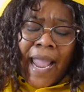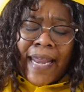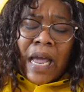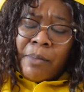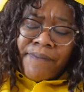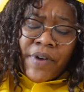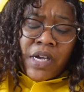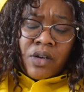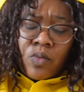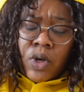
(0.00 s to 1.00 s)
And I'm gonna
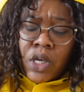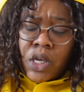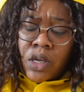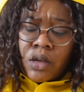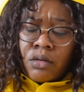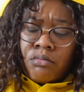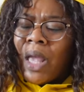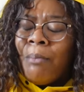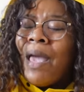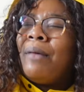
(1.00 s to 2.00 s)
find one.
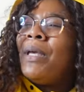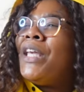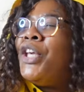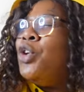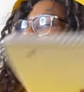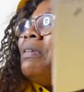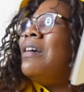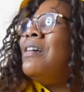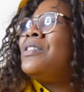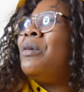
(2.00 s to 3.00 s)
Maybe Cupid
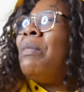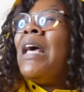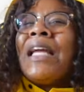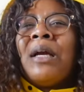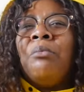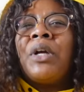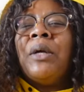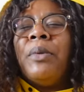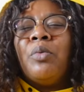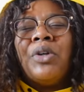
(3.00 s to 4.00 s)
or somebody can
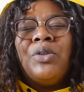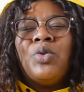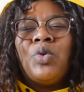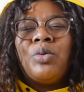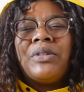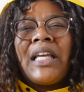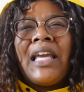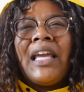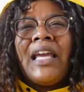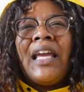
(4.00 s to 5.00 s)
bring me one. You know what I'm
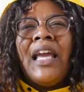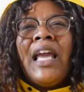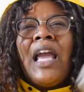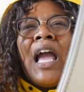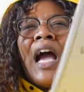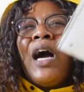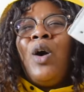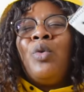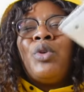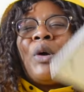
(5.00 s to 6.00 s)
saying?
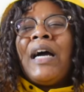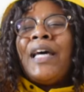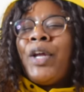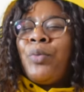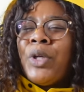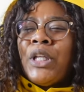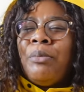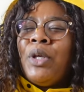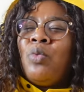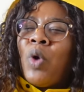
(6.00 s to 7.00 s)
I don't know how they really
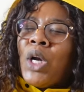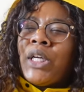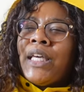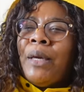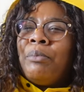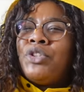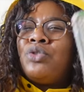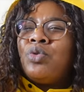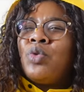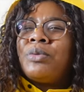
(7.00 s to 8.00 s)
be working. But
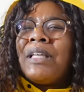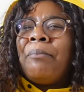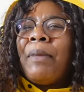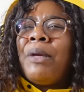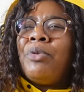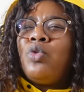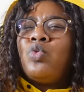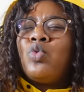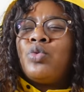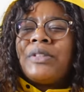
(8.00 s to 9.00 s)
you know what I'm saying? Maybe, you
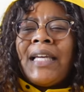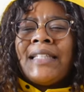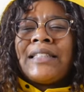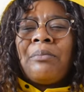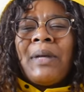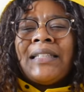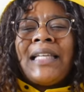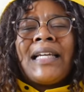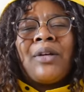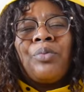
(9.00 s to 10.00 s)
know what I'm saying? Something like
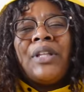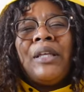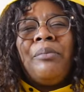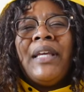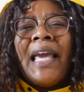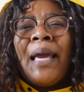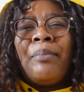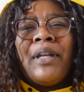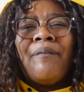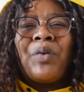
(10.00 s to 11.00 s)
that can really be
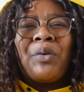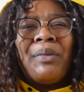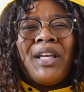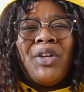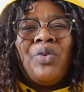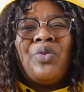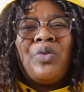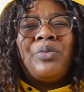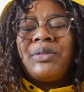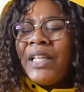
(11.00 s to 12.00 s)
happening for me. You know
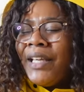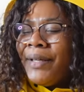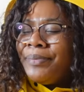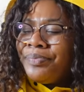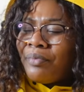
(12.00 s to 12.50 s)
what I'm saying?